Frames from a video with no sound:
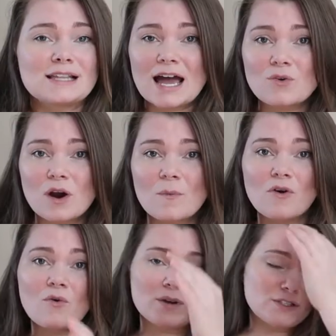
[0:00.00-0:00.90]
not
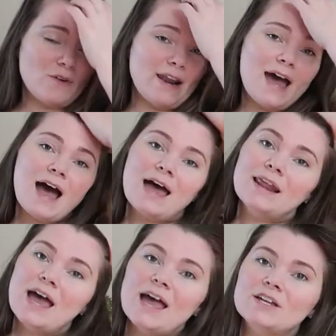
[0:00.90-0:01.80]
normal, what's going on?
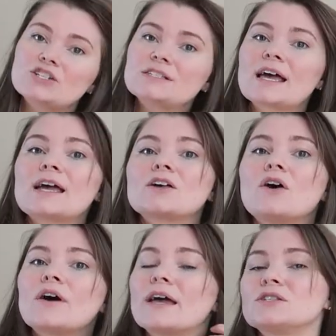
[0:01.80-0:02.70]
And she's like,
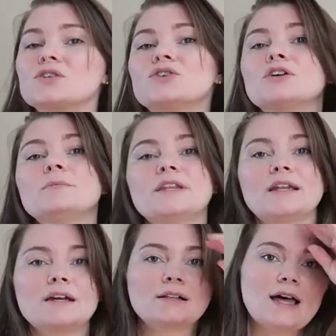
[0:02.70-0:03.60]
okay, so you're
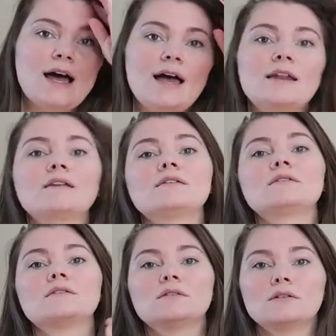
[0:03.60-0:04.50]
bleeding a lot
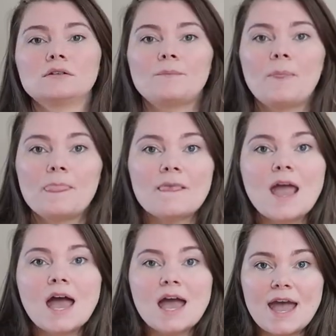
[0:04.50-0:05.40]

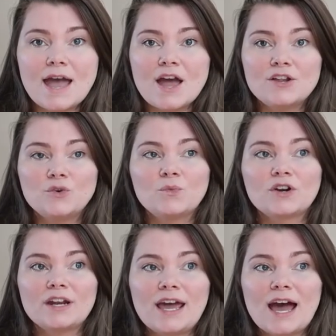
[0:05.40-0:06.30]
and we're
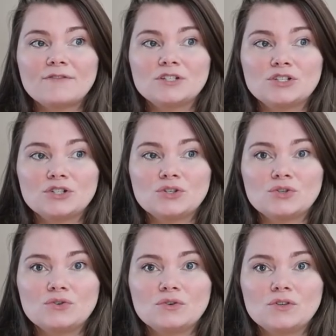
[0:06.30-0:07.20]
gonna have to
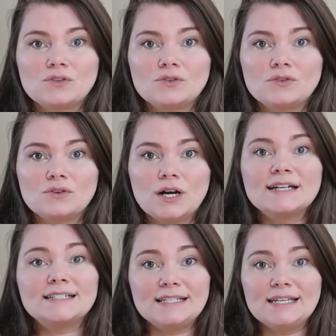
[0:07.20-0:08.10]
do
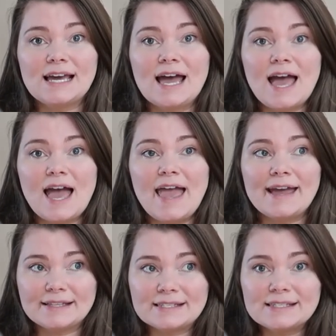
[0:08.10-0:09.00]
a
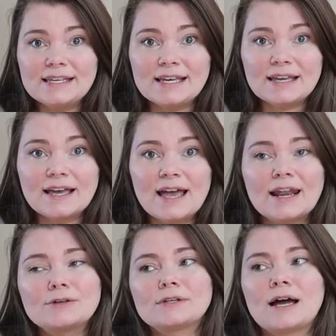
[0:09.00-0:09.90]
D&C. And
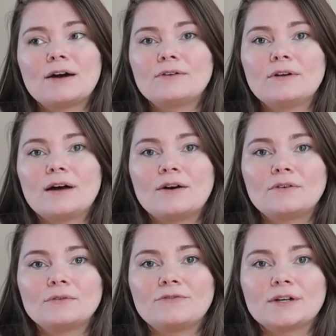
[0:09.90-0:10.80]
I was like, I don't, I don't
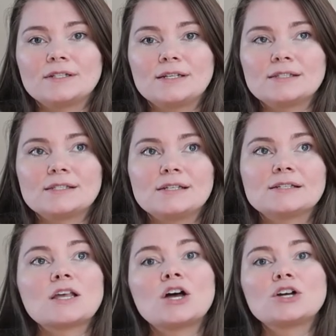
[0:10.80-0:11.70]
know what the fuck a D&C
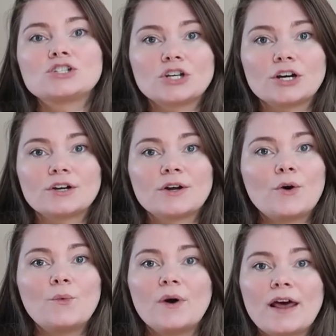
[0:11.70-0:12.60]
is. Sure,
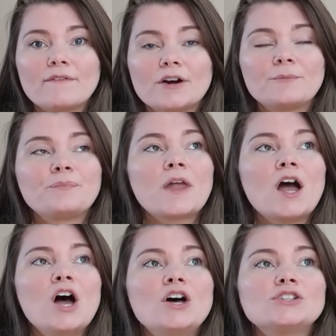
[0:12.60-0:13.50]
whatever.
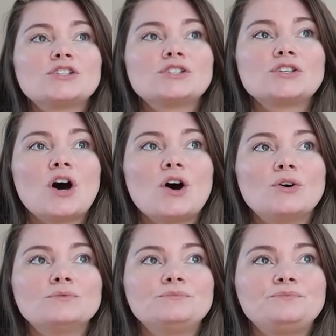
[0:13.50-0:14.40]

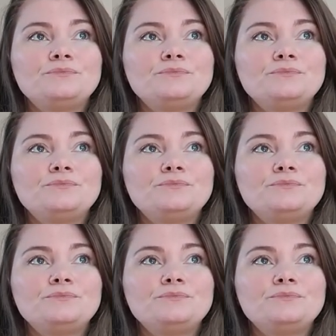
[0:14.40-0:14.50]
So